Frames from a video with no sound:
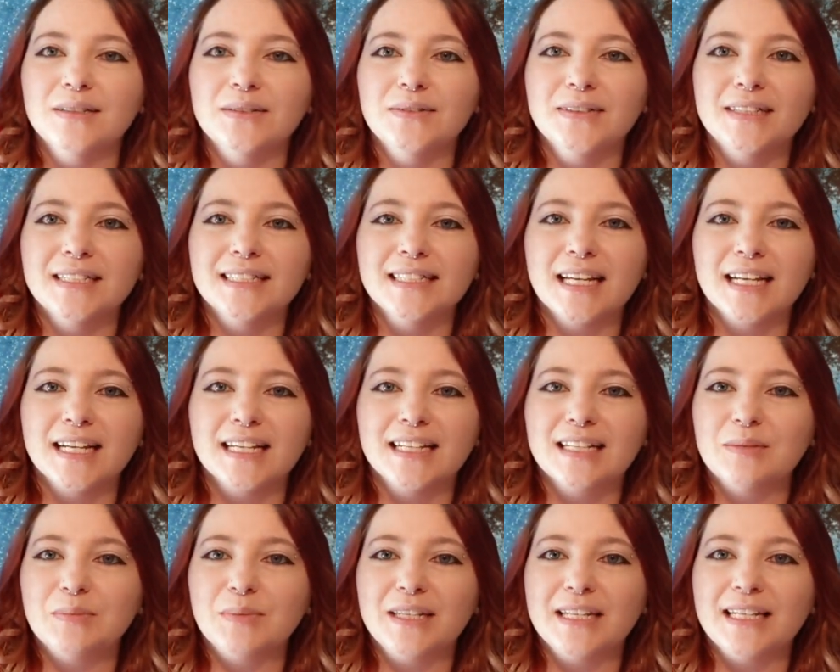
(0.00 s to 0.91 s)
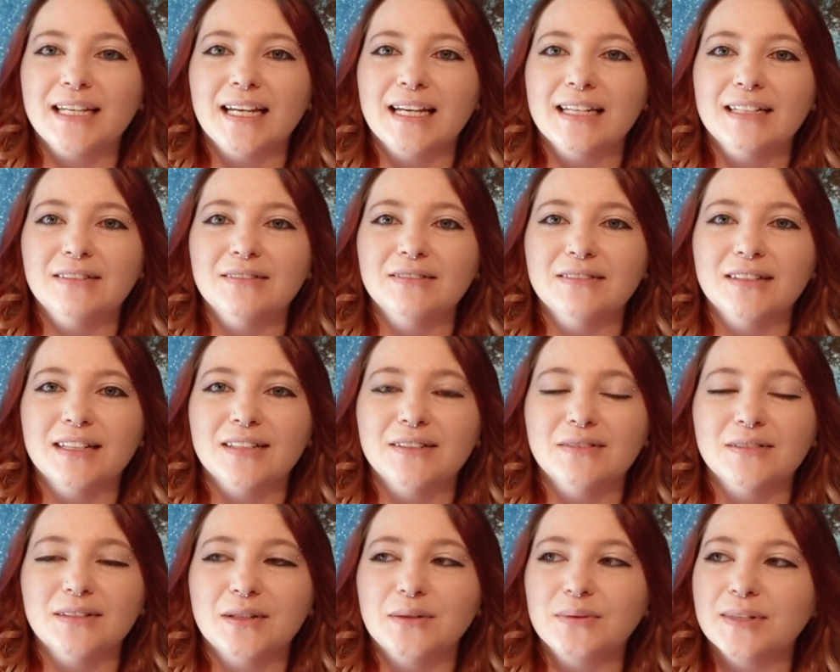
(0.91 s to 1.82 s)
what is that gonna be? I don't, I
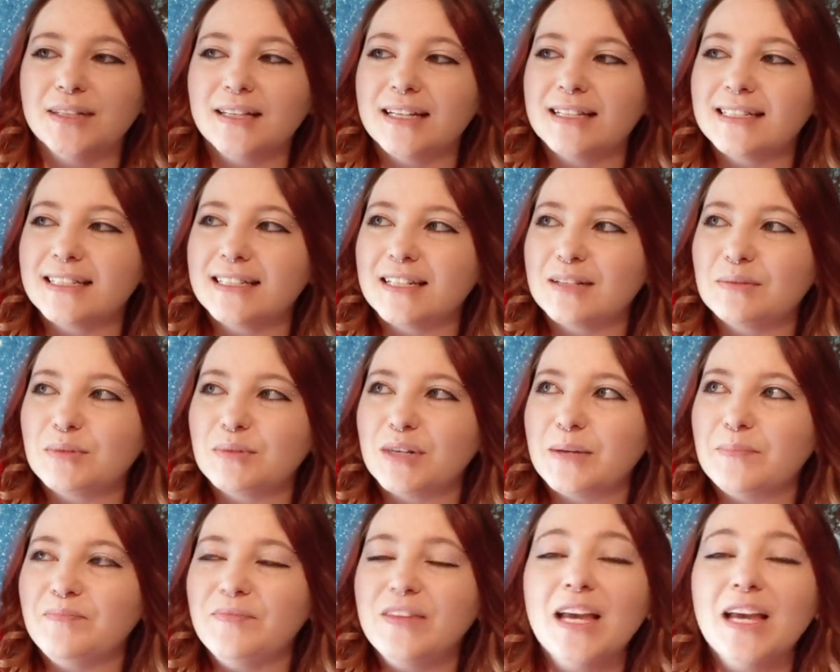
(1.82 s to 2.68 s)
don't know what that's gonna be.